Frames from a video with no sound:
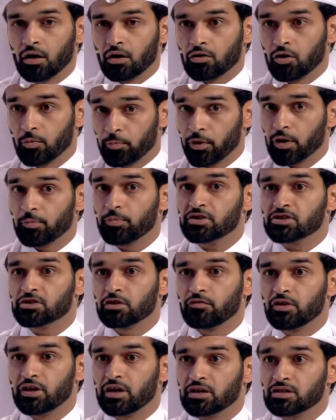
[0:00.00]
the purpose
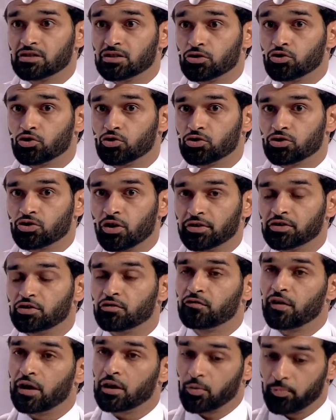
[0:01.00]
of it is to start
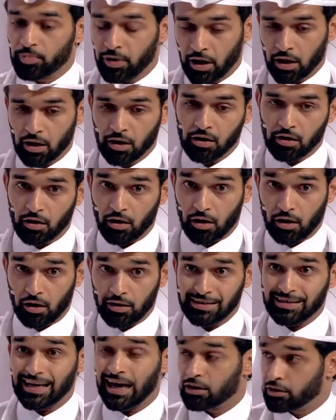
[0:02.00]
developing
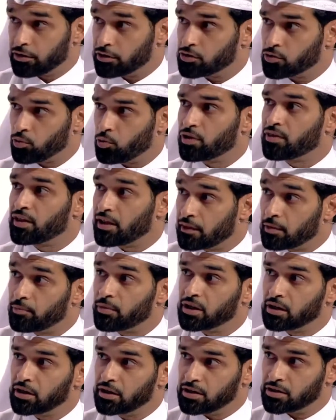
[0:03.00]
talent within the
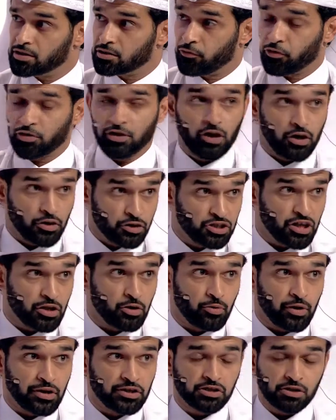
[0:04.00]
Middle East for the younger
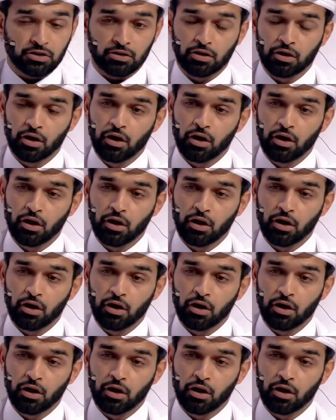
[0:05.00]
generation